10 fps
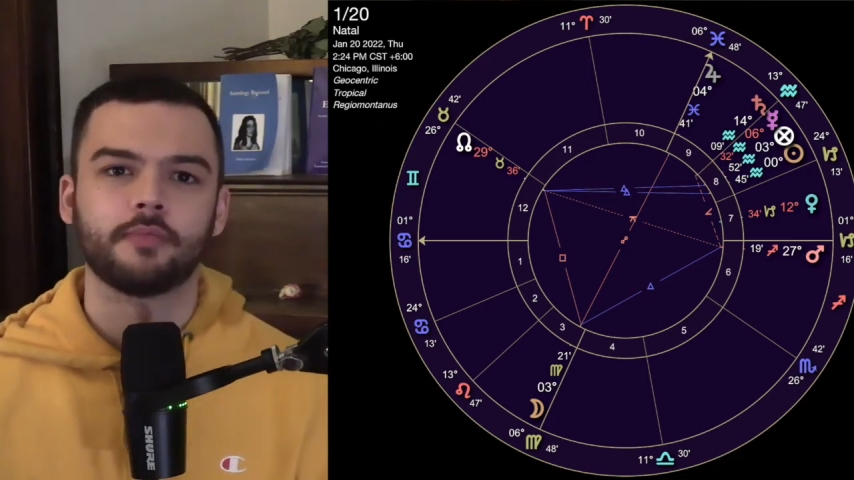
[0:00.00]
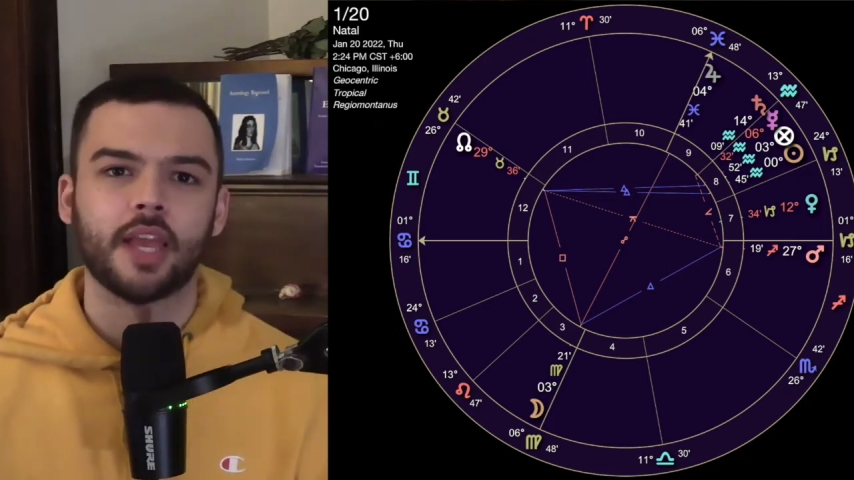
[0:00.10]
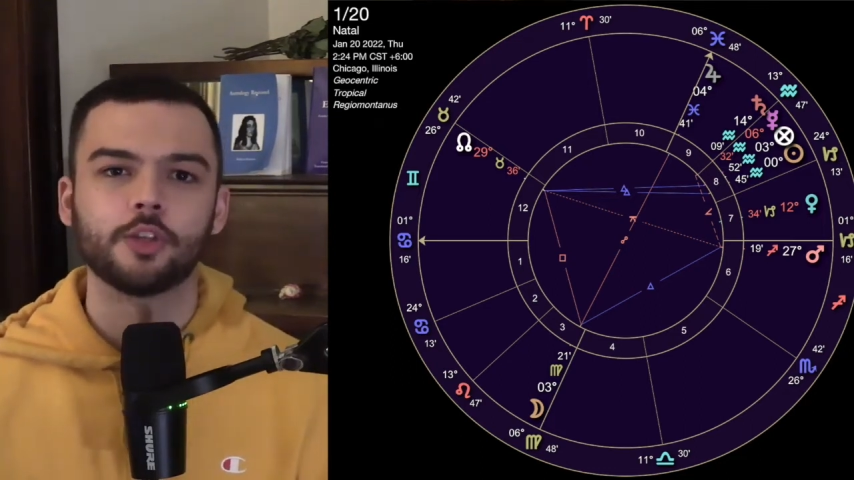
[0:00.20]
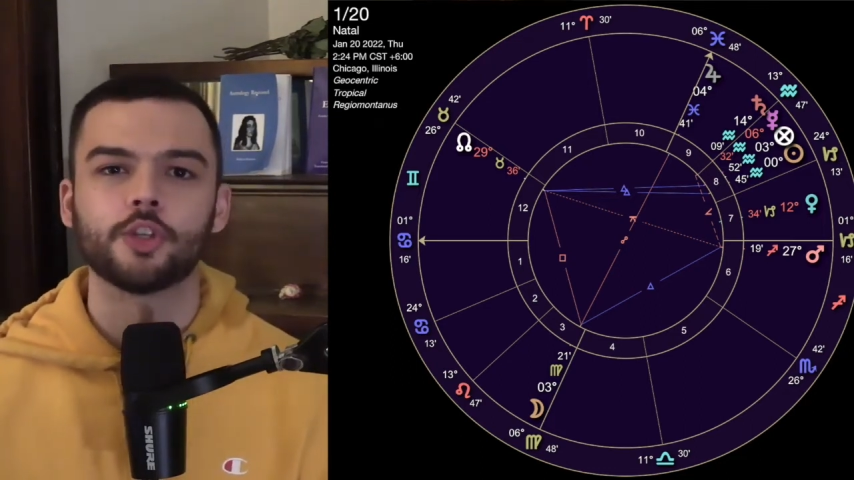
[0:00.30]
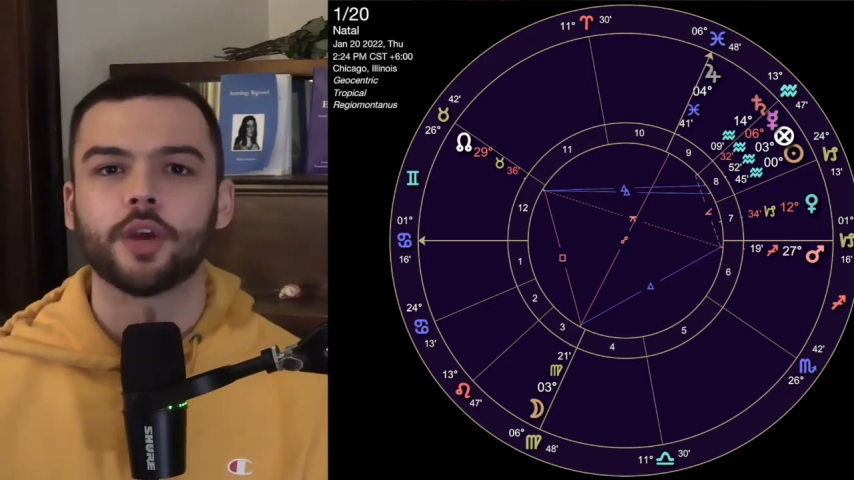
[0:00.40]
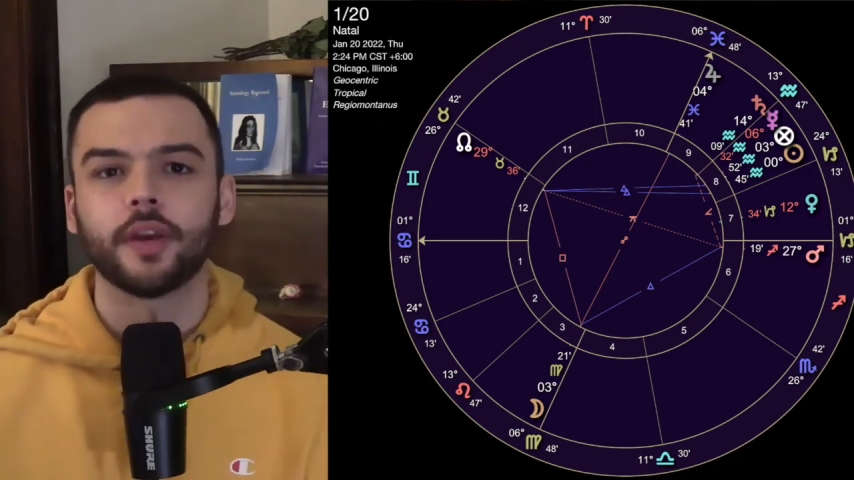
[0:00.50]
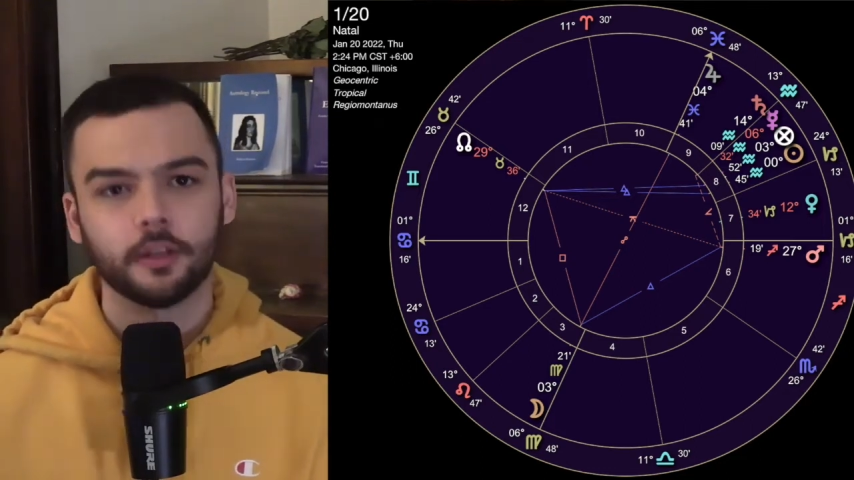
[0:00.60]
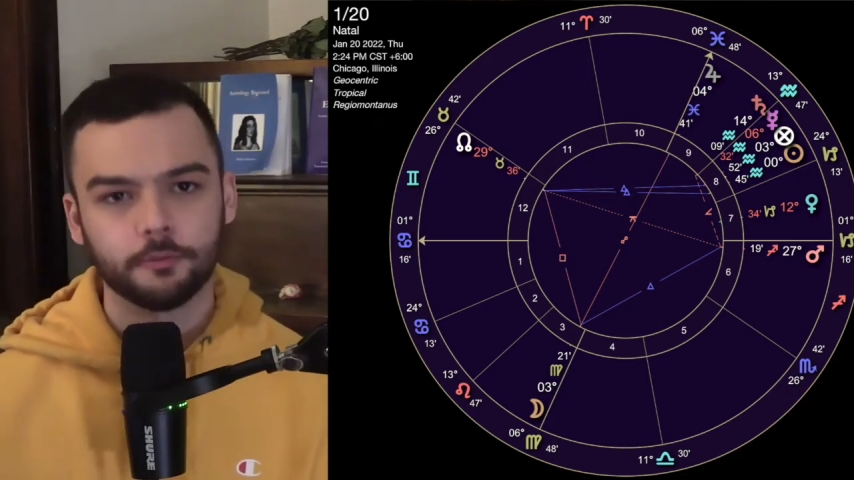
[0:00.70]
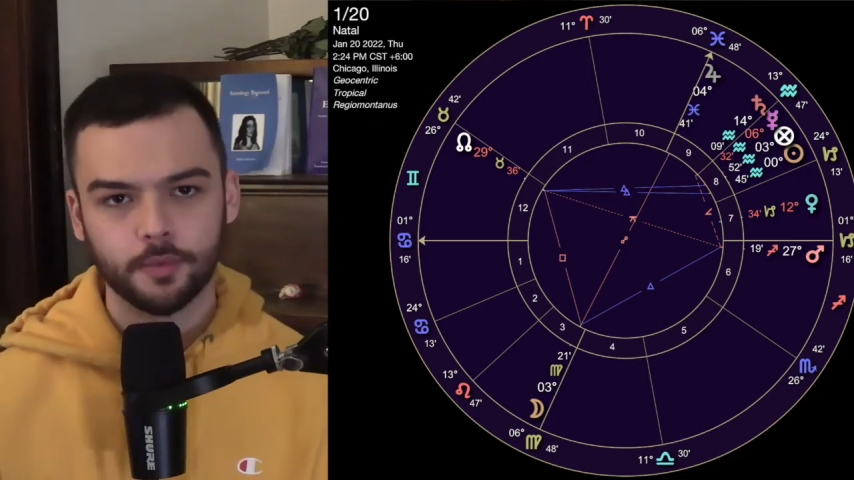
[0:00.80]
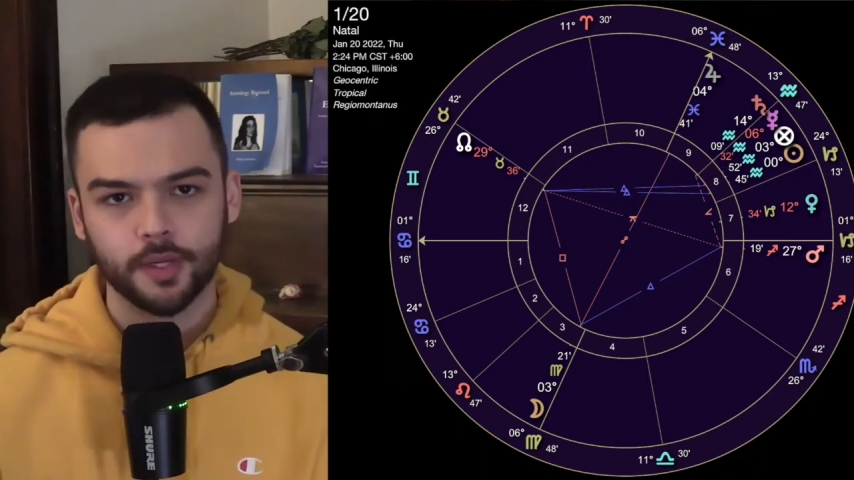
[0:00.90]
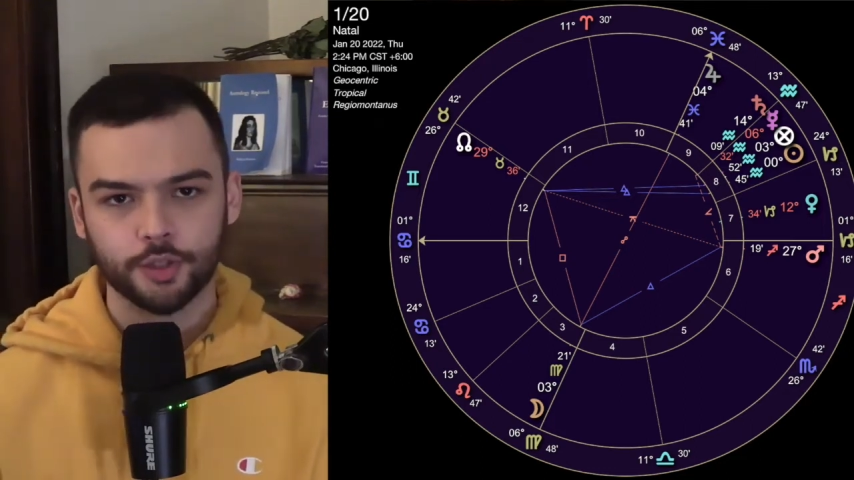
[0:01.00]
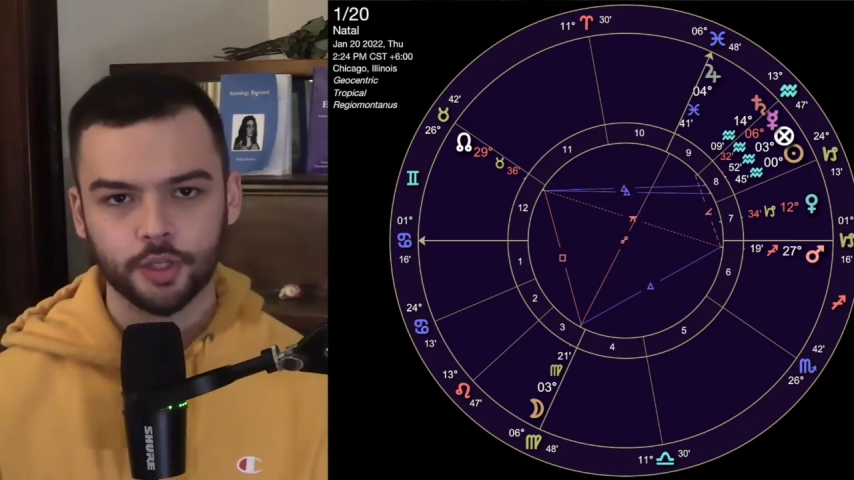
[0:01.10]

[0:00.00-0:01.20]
and sharing information